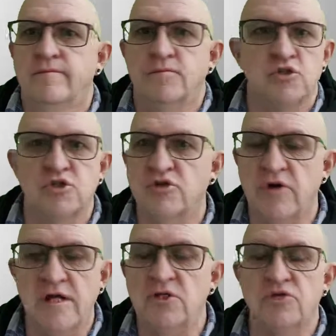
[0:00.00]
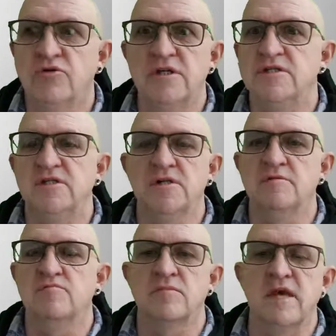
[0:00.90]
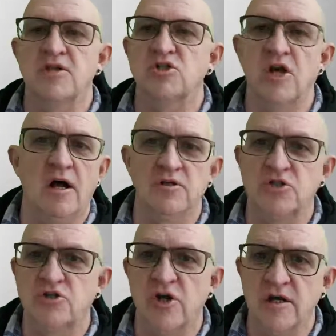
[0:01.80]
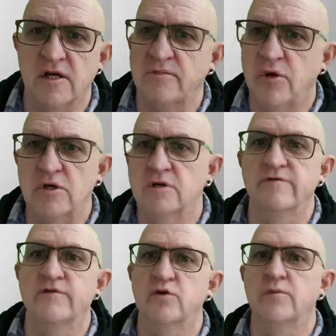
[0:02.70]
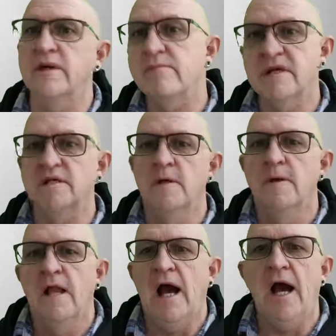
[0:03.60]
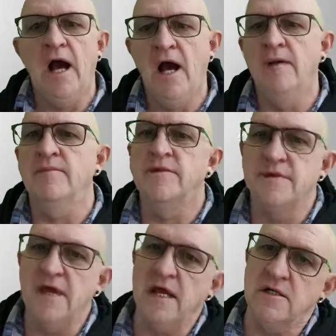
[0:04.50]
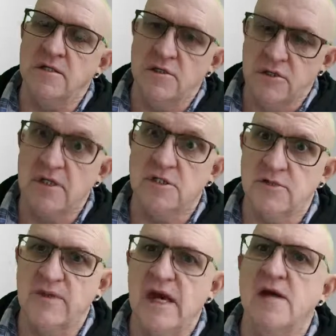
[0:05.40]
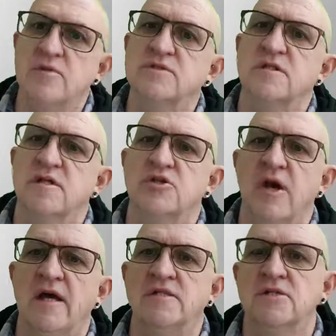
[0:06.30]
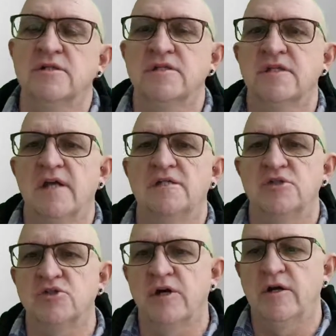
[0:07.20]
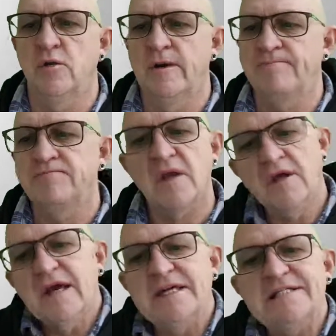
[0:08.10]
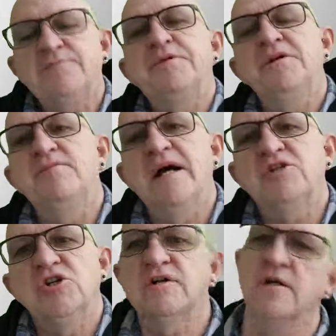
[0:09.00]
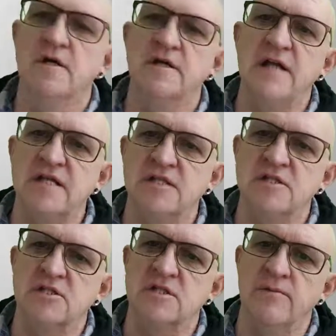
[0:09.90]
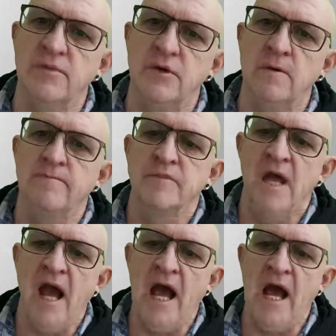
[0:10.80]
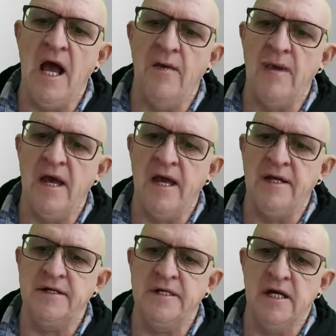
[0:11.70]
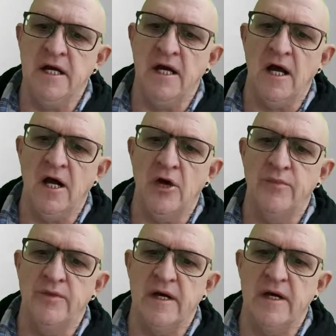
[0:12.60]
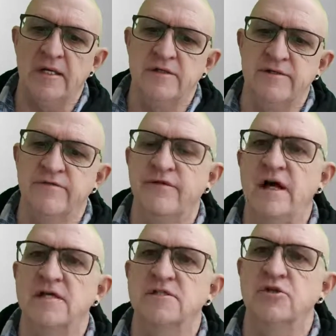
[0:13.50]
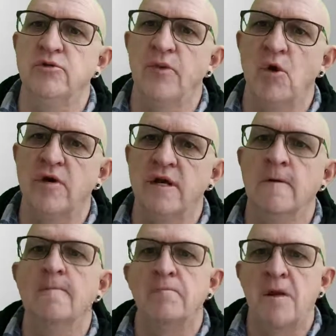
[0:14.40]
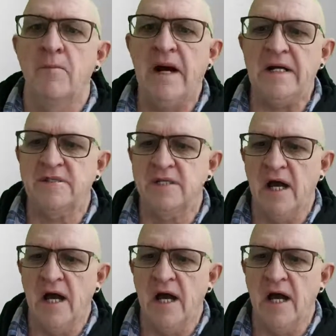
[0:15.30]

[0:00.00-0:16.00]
strange reason their child's drunk a bottle of your pigment, then you need to be able to get your hands on this data straight away. Okay, that's pretty much it. Nice and simple, and I hope you didn't find it too boring, but